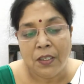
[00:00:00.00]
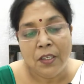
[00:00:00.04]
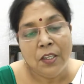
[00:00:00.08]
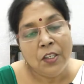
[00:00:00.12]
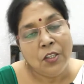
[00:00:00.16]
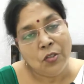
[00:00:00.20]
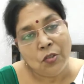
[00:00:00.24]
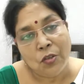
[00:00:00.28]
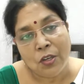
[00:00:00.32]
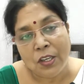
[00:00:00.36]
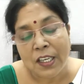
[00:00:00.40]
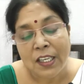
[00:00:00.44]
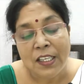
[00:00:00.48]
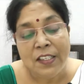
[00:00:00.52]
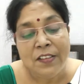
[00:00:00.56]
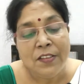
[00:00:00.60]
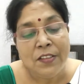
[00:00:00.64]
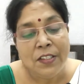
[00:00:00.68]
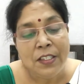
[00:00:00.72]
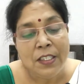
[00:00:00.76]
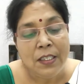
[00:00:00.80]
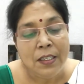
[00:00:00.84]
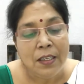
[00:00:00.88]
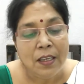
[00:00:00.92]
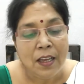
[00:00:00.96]
So again
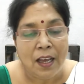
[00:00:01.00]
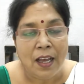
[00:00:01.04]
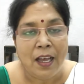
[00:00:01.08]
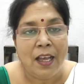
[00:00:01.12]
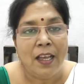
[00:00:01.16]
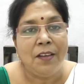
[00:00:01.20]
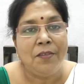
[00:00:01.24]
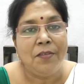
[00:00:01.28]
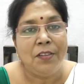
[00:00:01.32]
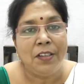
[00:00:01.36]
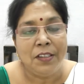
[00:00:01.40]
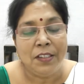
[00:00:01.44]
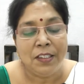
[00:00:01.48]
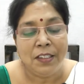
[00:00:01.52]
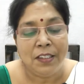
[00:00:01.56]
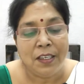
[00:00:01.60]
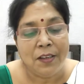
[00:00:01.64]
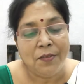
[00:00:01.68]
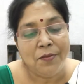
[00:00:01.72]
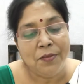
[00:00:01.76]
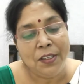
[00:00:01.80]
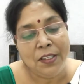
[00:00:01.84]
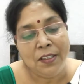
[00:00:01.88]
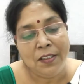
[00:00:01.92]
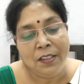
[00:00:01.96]
see, I have written
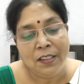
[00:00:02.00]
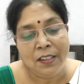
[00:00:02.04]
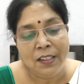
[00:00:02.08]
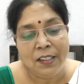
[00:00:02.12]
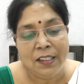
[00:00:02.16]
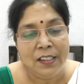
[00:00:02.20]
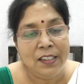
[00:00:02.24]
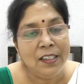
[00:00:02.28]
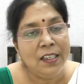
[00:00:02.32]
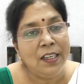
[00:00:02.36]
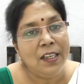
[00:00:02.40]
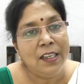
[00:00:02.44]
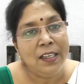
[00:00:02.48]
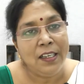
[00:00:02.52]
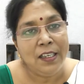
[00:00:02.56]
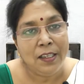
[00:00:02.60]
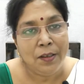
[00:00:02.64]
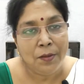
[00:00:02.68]
everything clearly